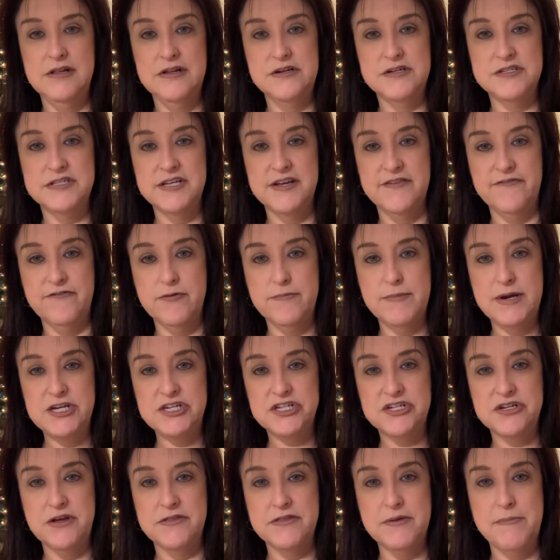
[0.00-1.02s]
There's the
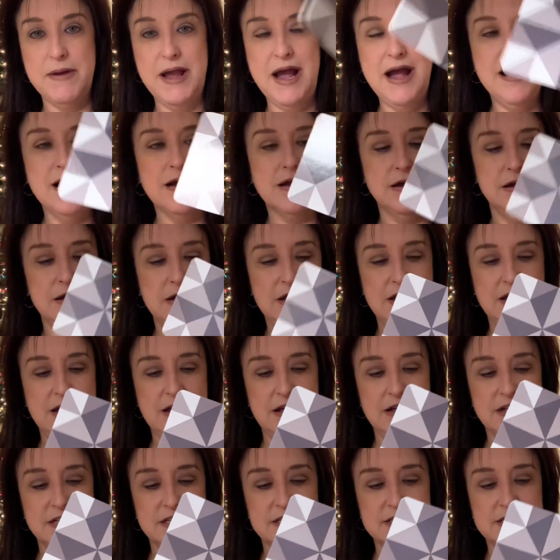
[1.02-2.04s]
information on the back.
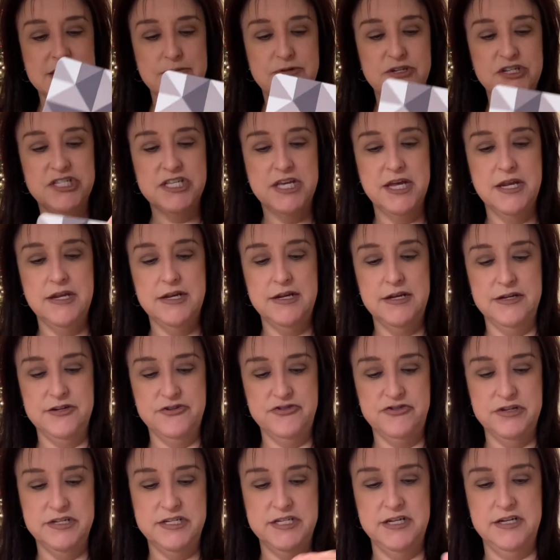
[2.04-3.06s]
Since I'm just getting
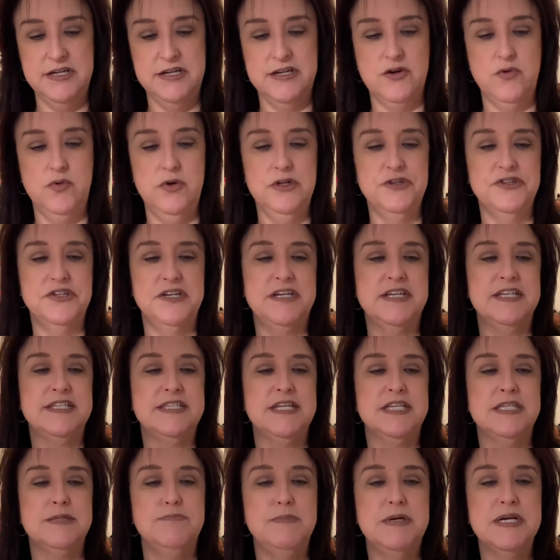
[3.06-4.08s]
interested in quilting, it
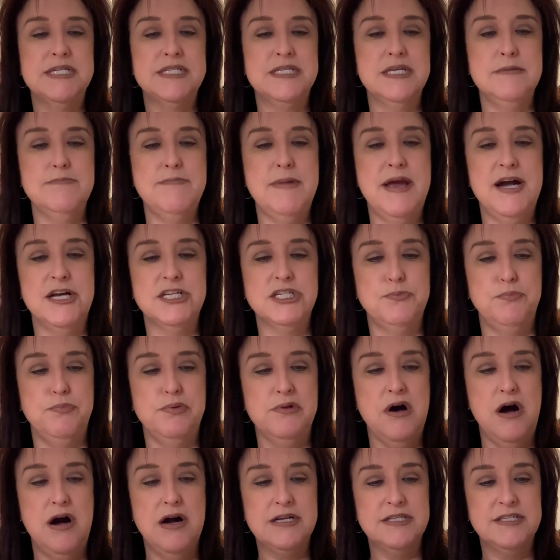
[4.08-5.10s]
says mix and match
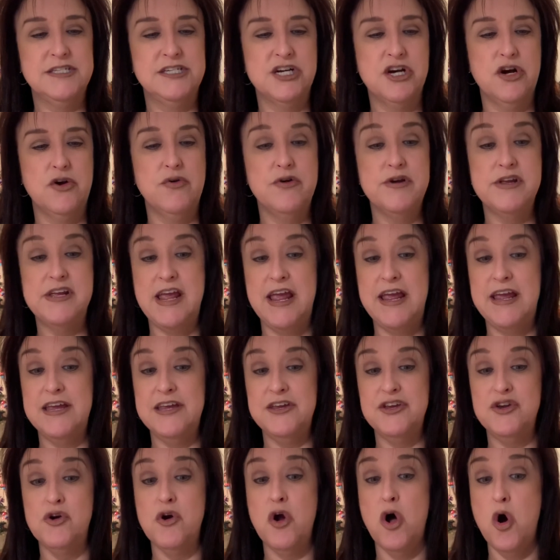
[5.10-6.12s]
blocks to create
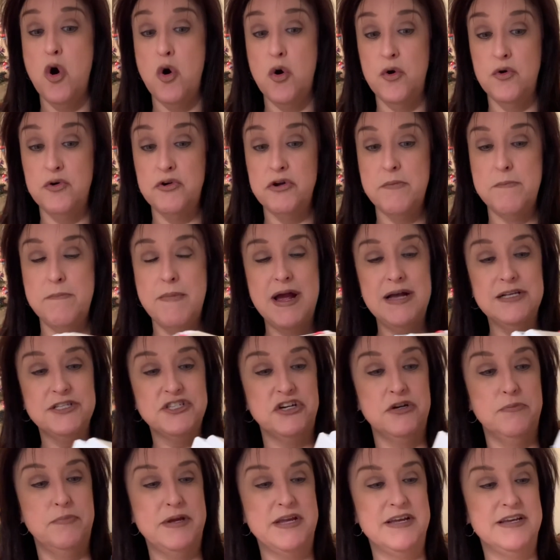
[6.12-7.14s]
your own
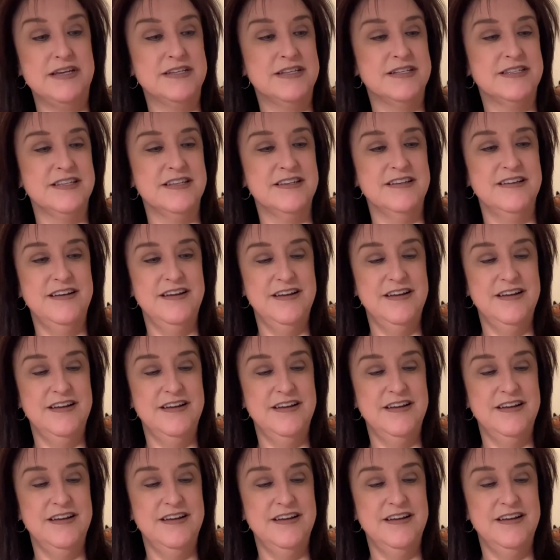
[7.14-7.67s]
masterpiece.